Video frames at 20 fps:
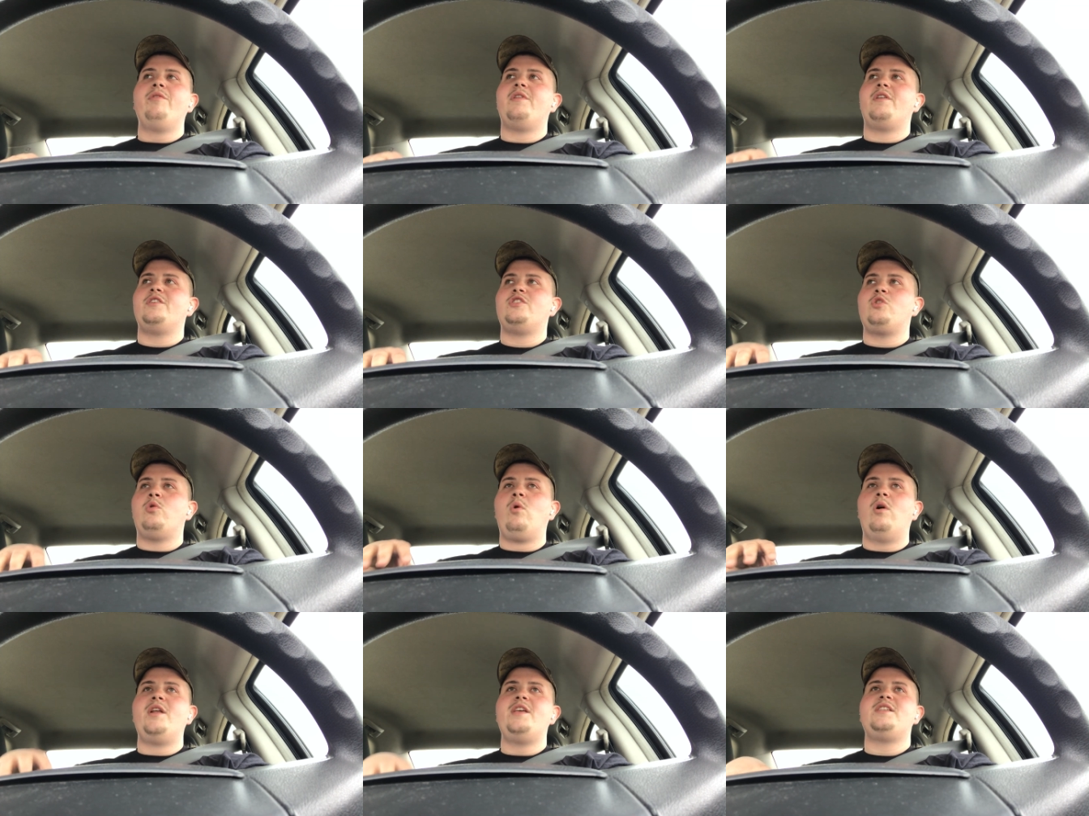than
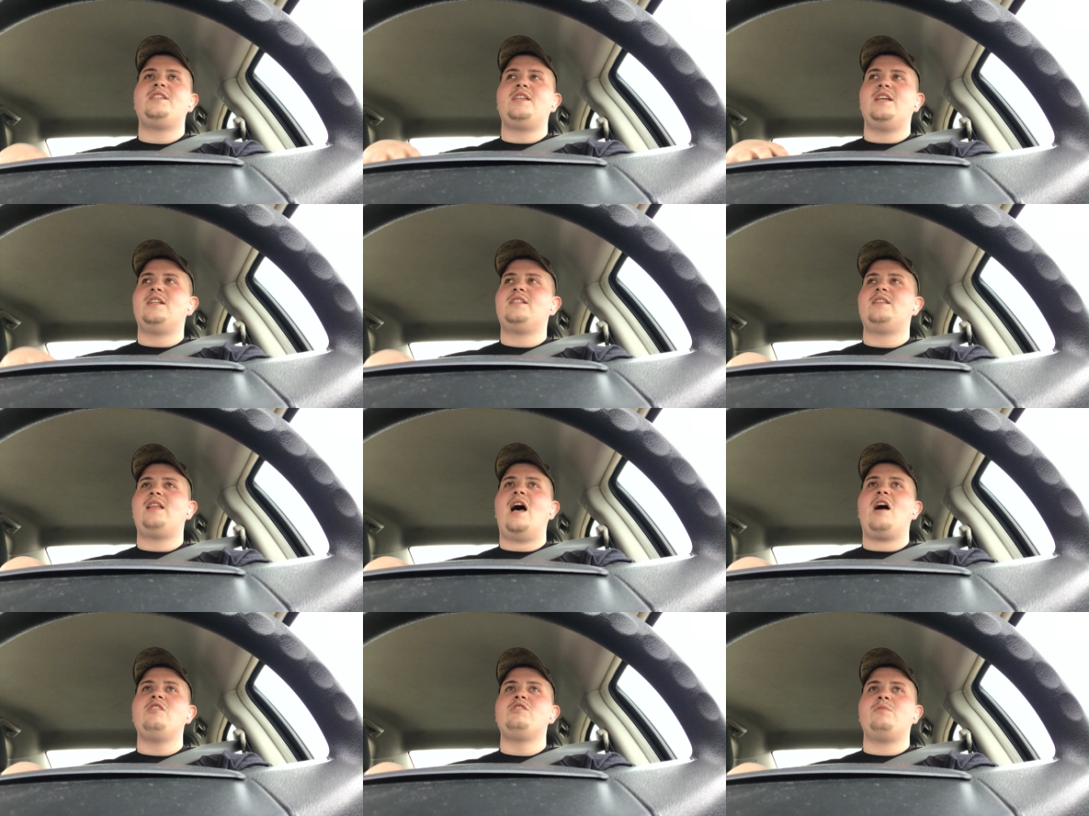
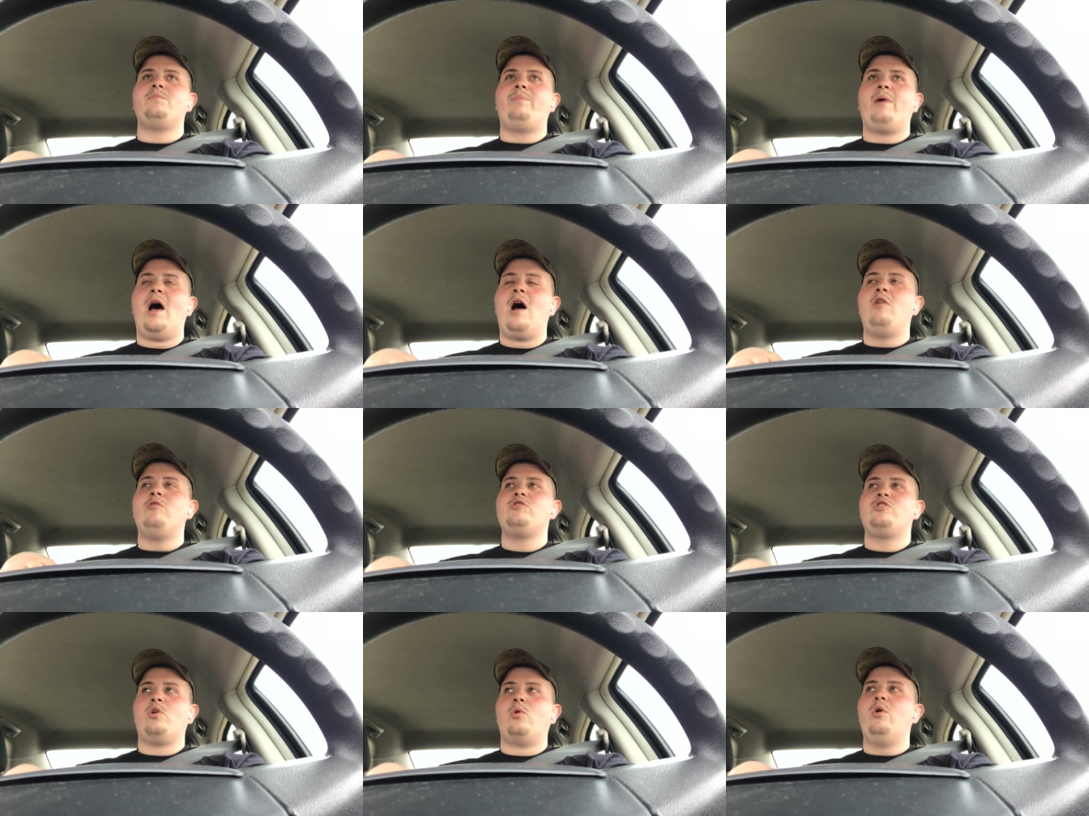26,000
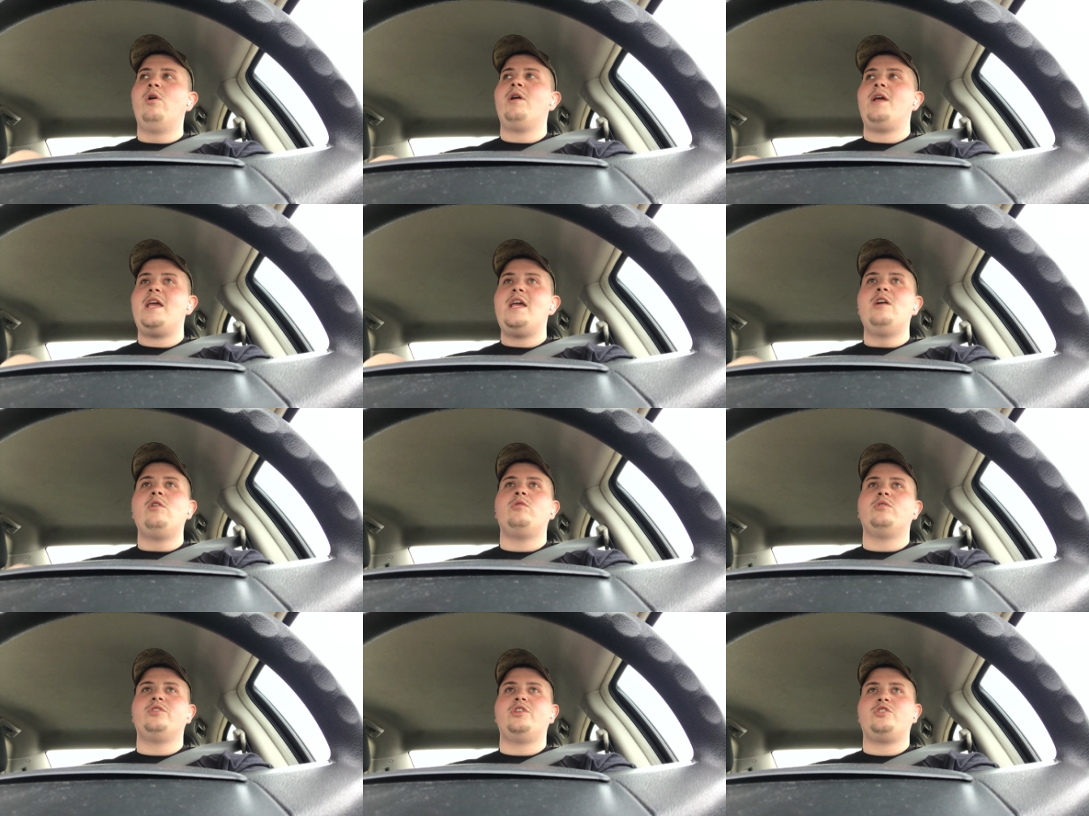pounds or
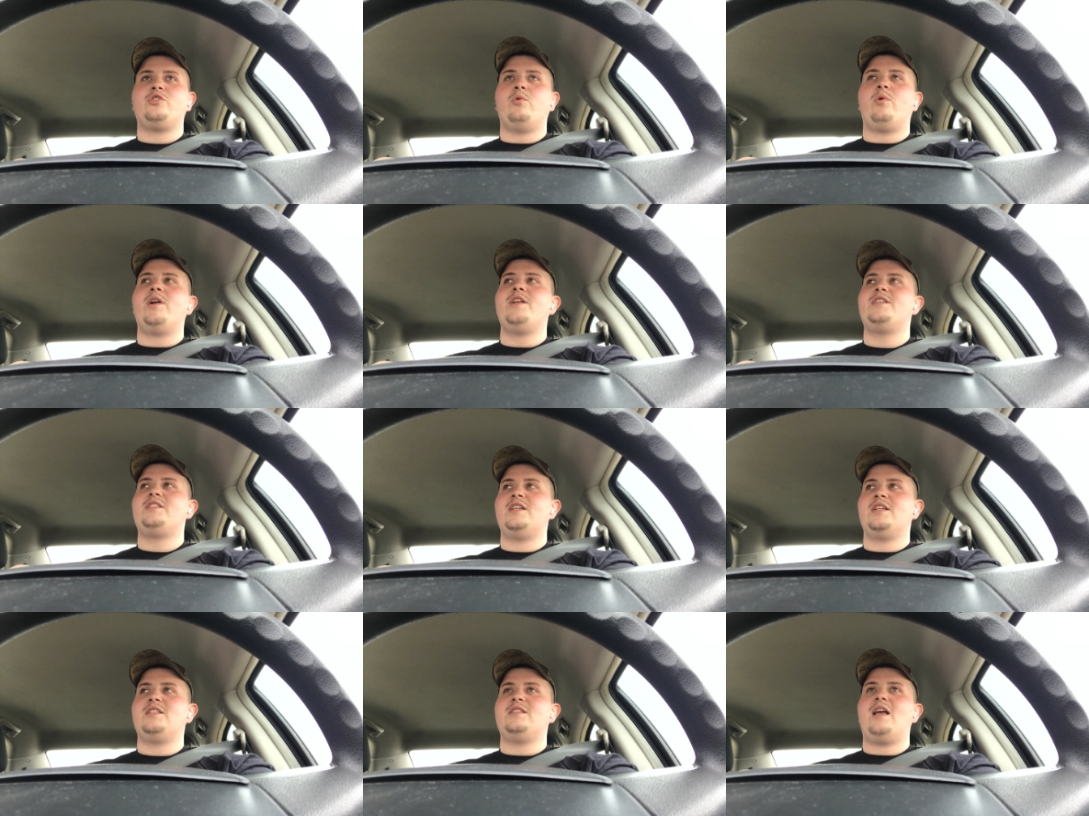equal to
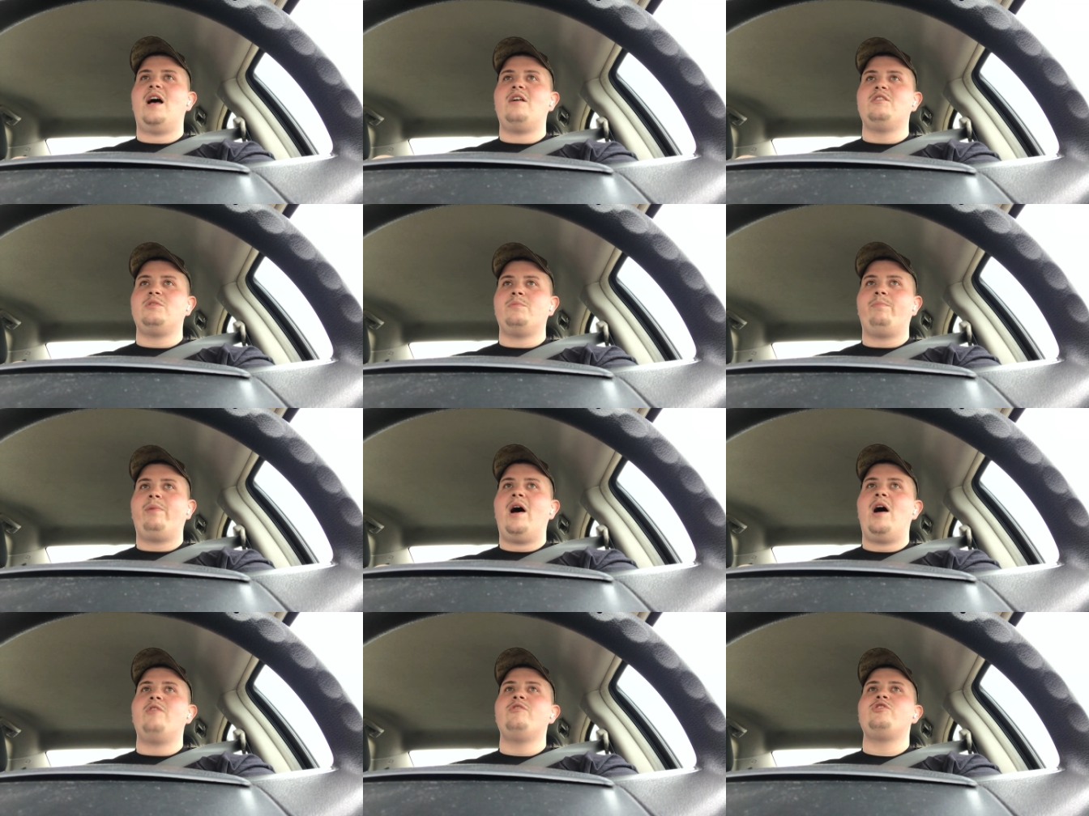
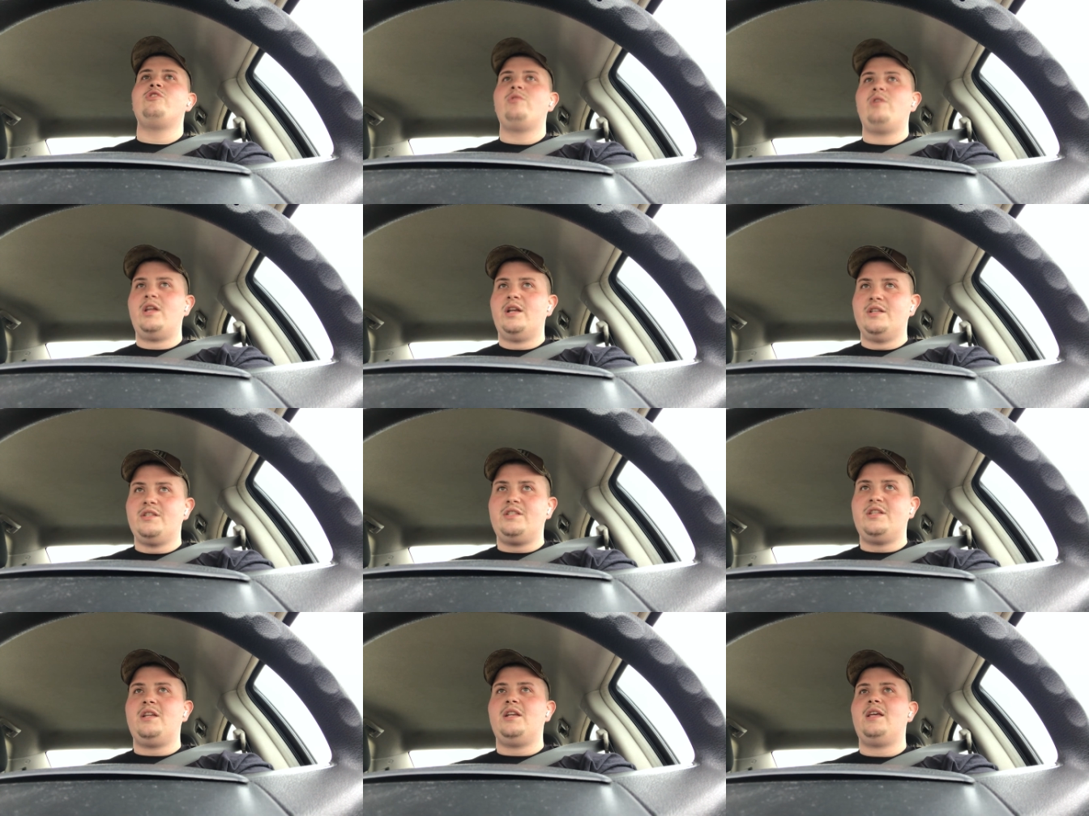26,000 pounds, you need
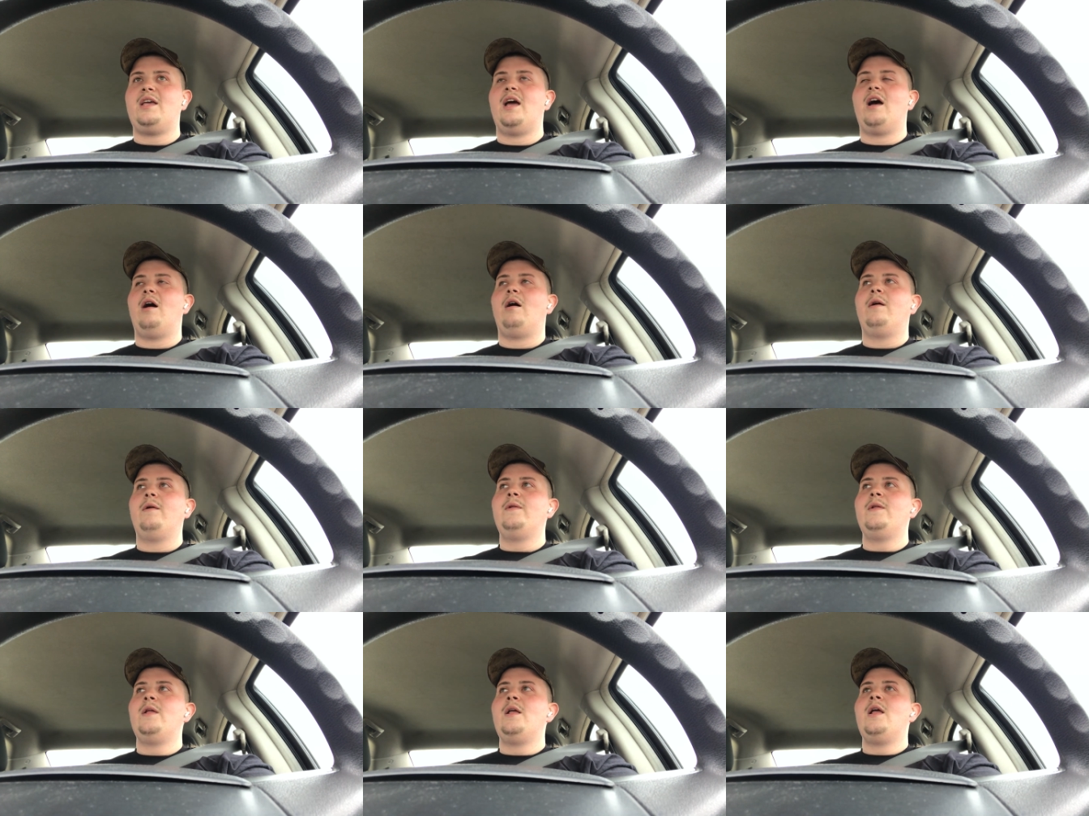a
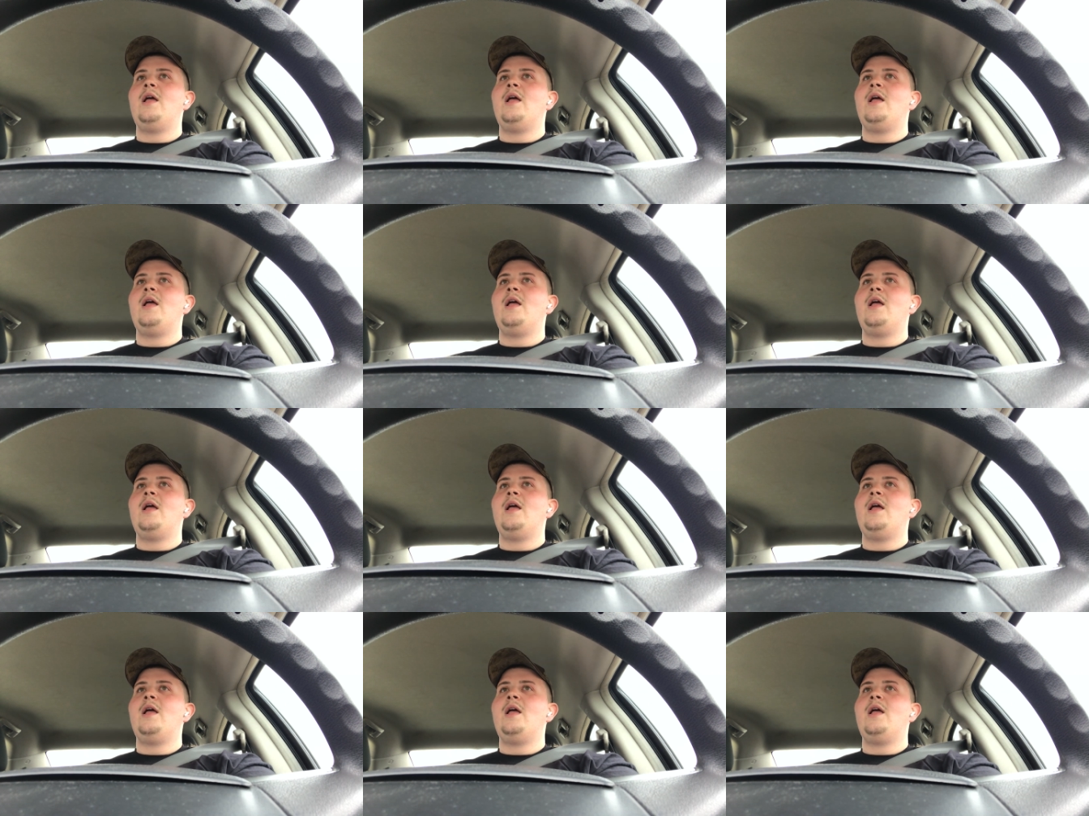CDL.